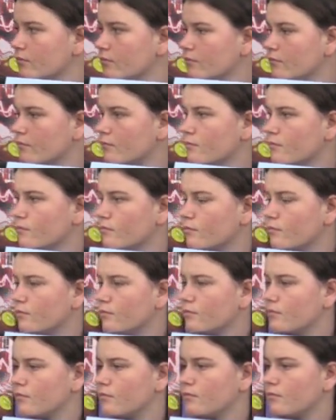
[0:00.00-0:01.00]

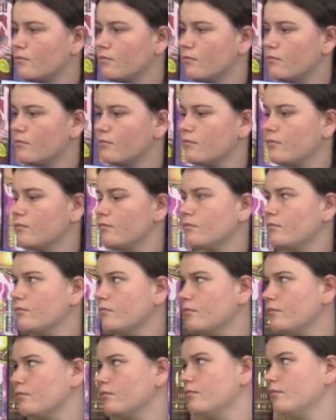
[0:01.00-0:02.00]

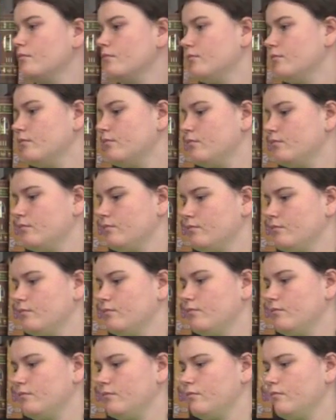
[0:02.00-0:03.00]

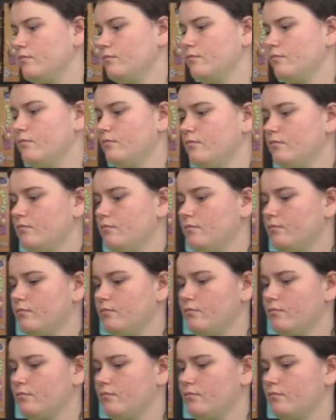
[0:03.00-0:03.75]
This person isn't speaking.